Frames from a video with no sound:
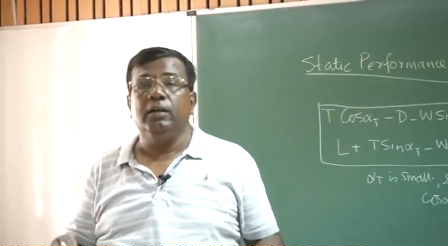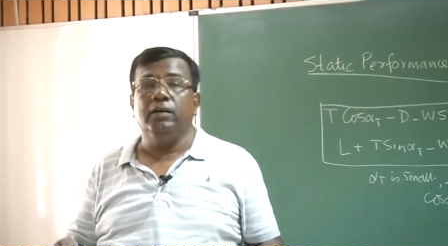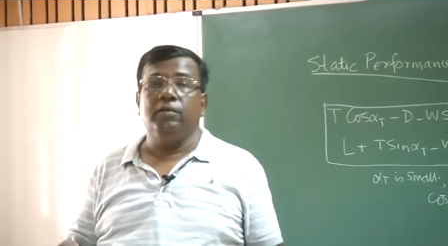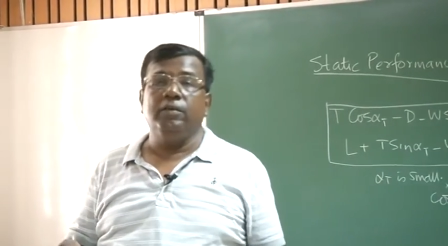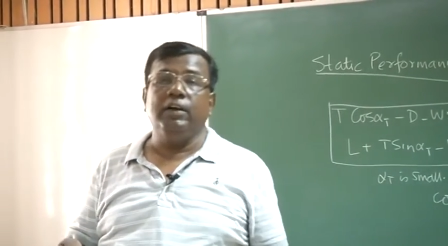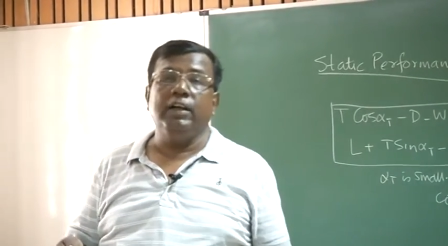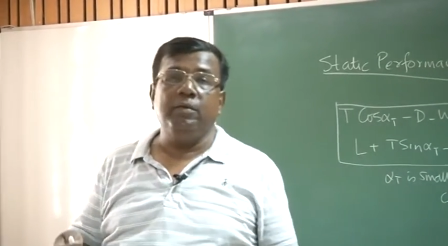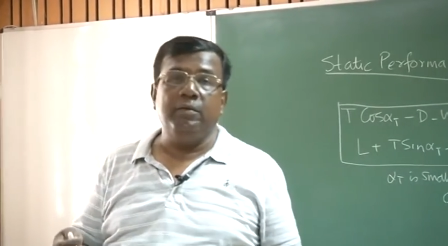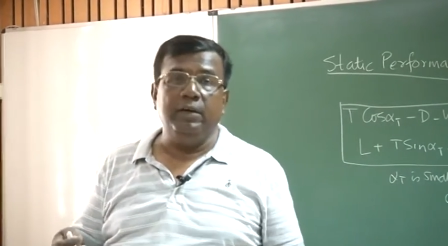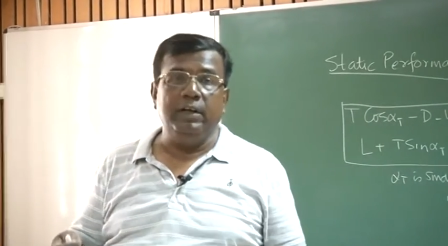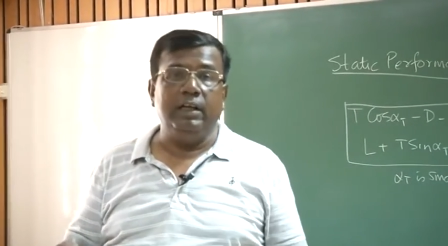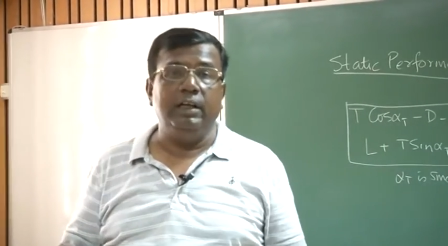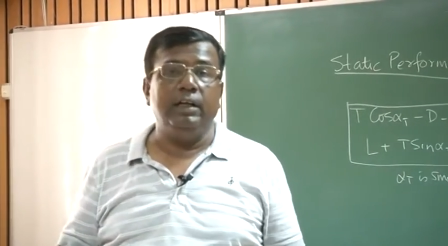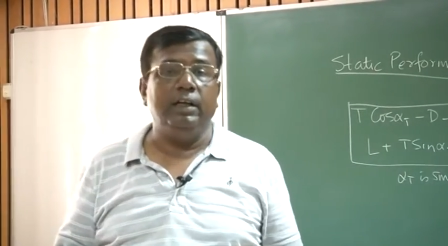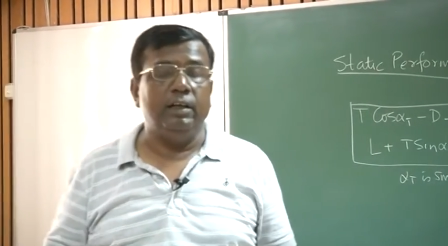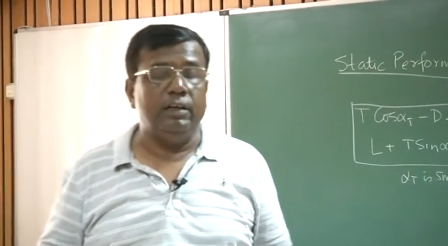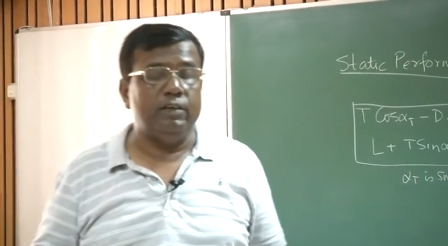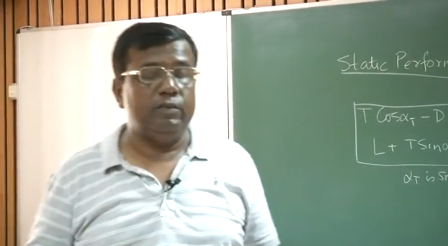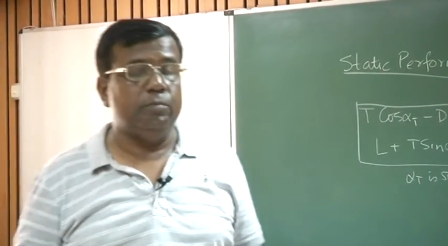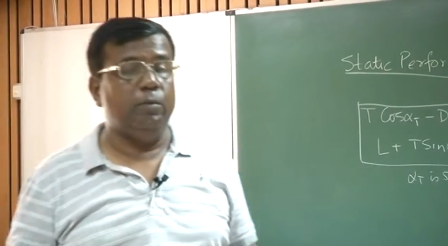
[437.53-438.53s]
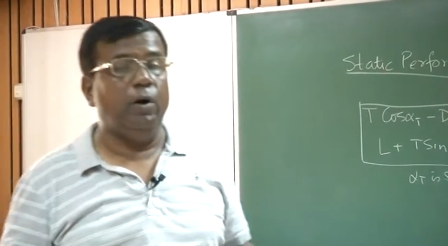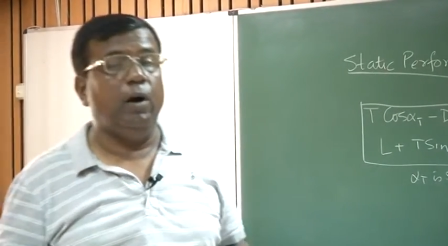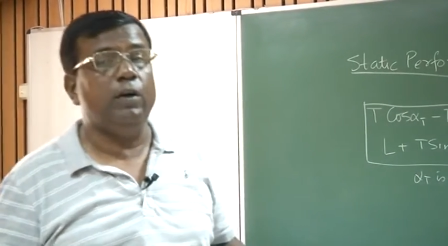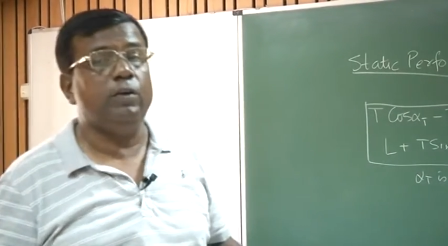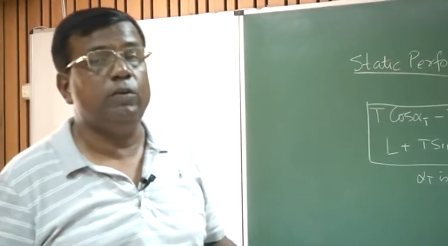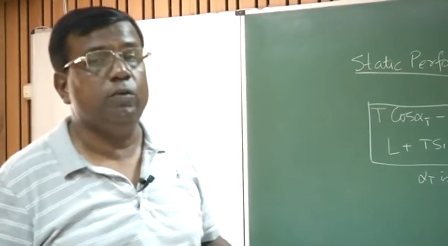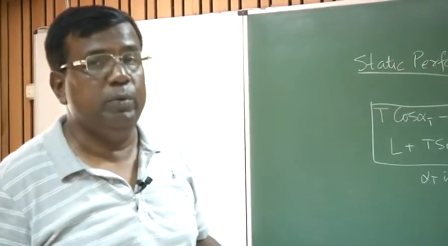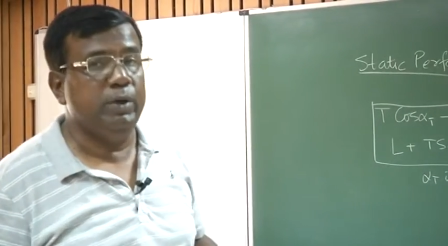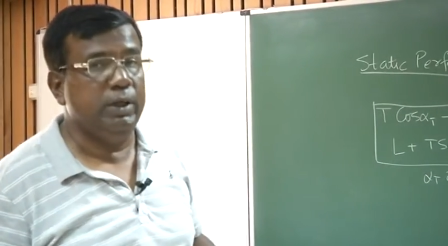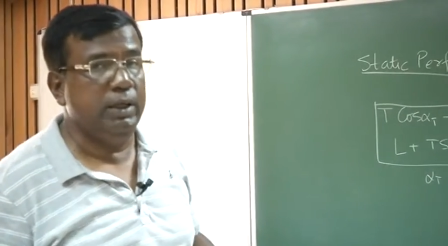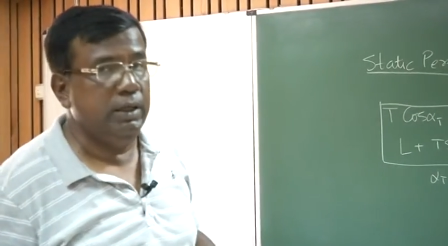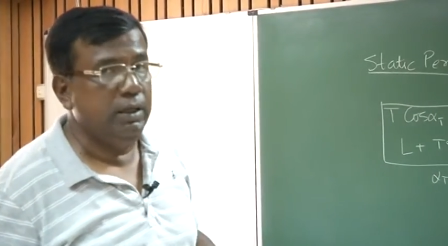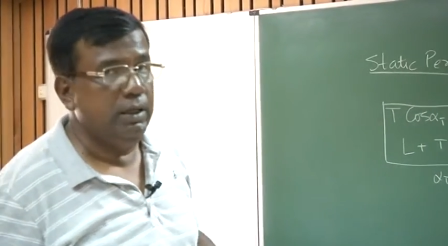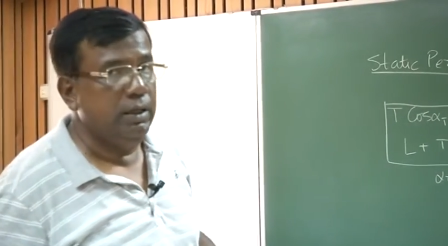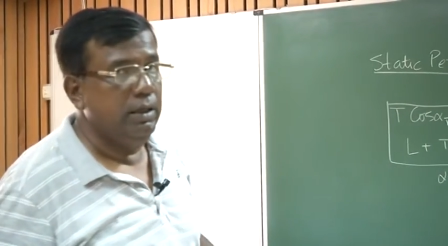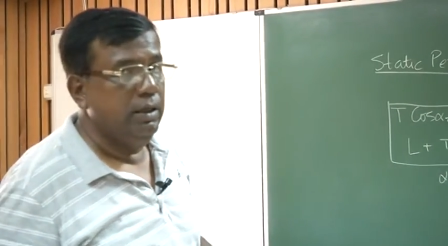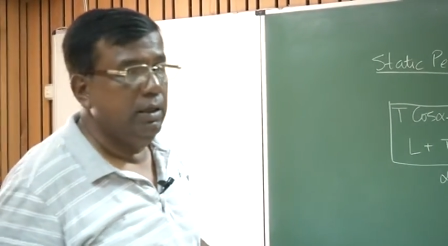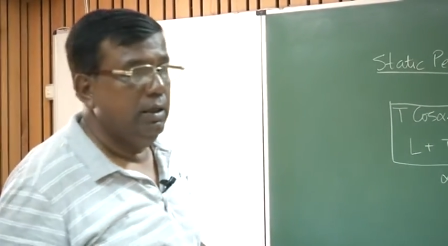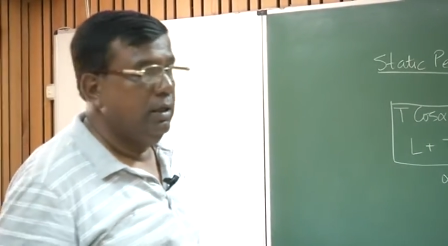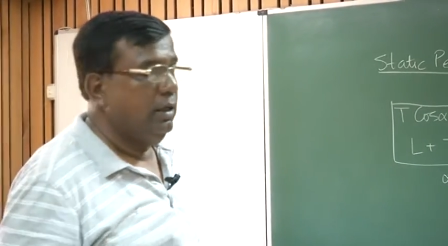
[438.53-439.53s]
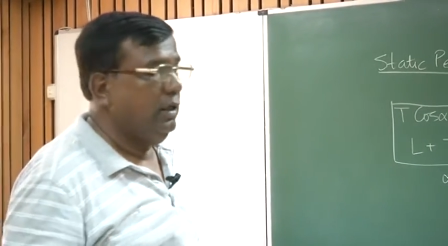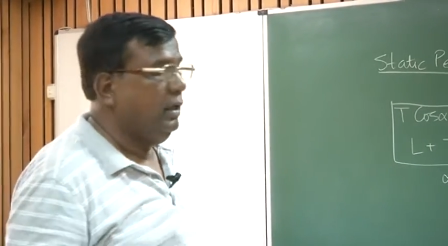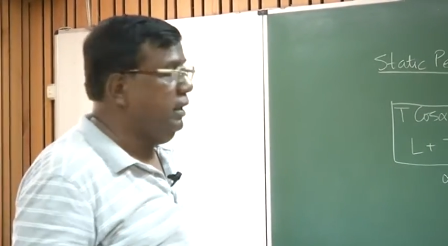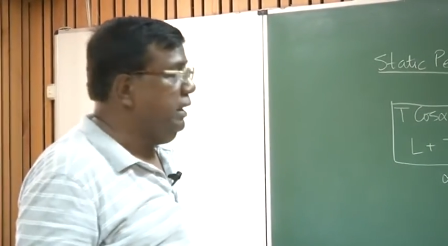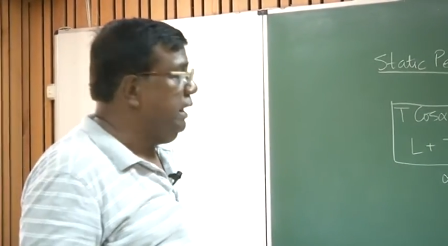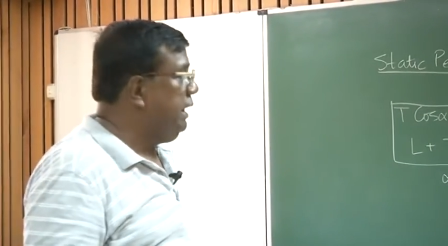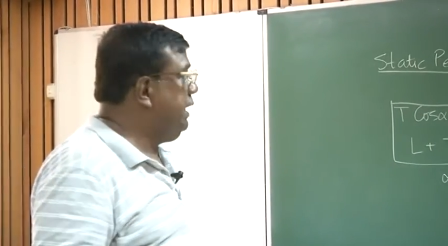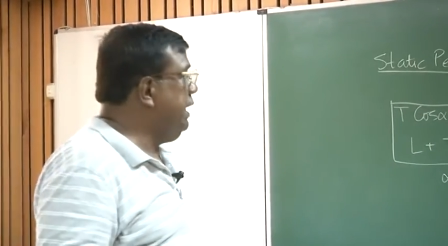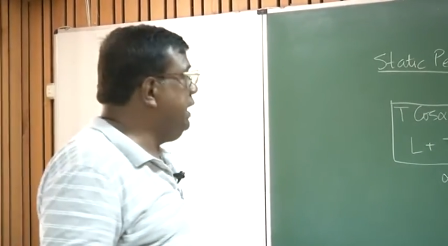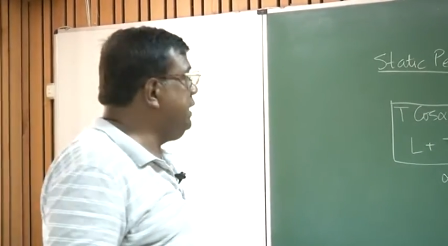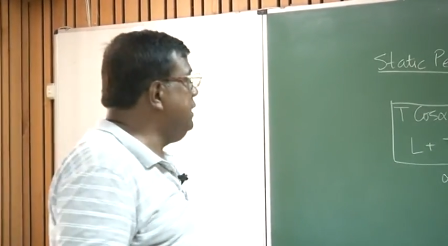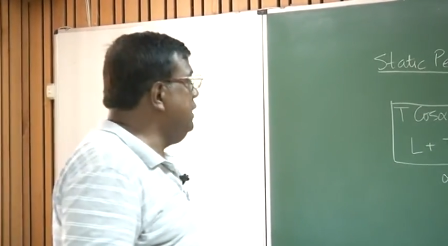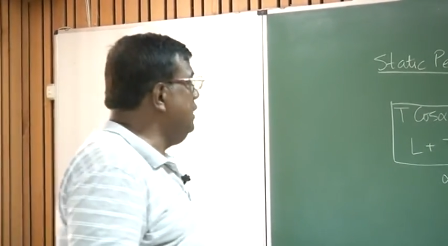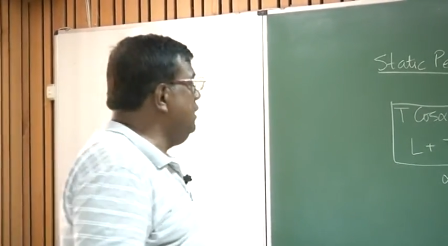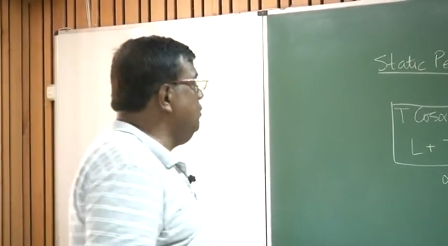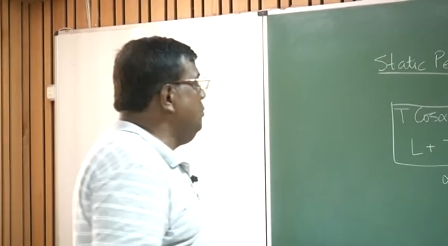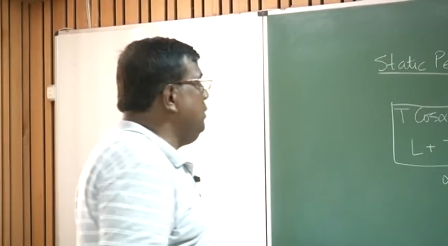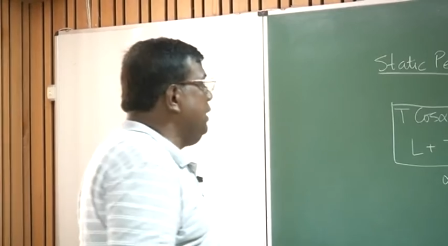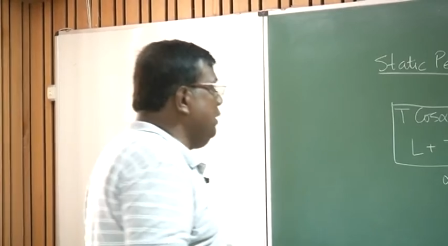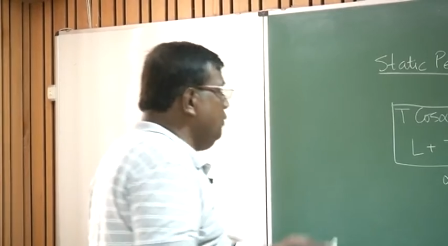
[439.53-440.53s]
very, very small to be neglected, but